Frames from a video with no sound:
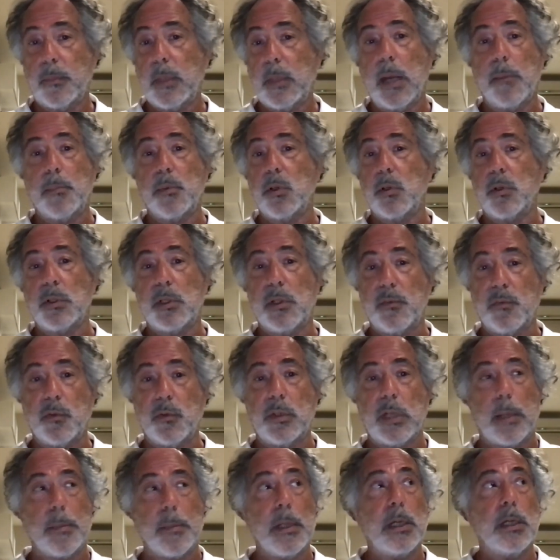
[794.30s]
Absolutely full
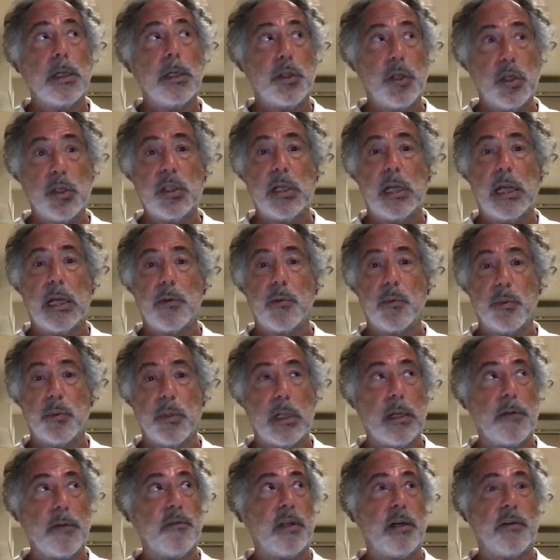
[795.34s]
time. Just like
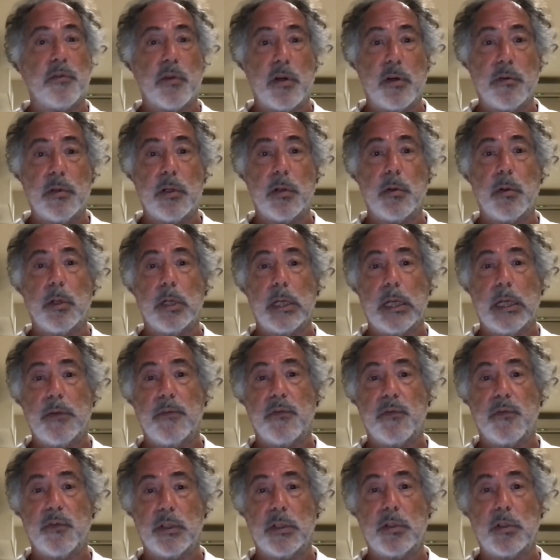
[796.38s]
Lavrov and Wang Yi
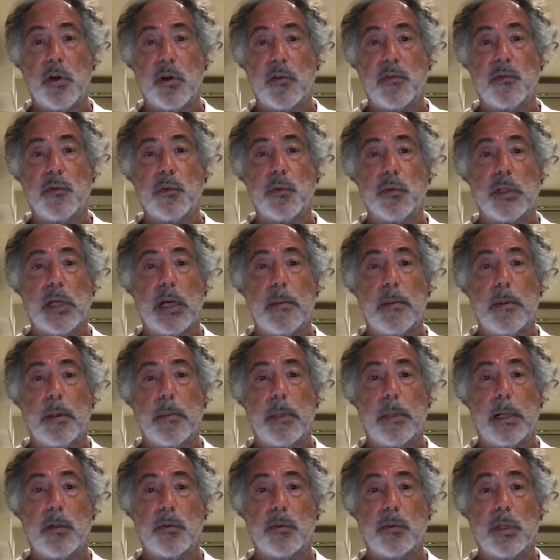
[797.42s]
talk full time
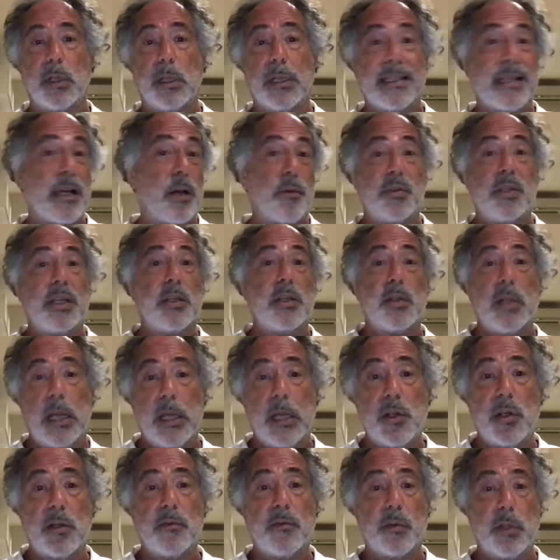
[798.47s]
about Southeast
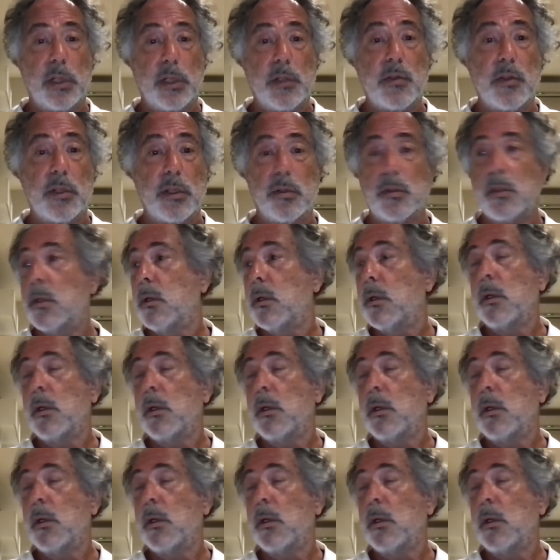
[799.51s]
Asia, for instance.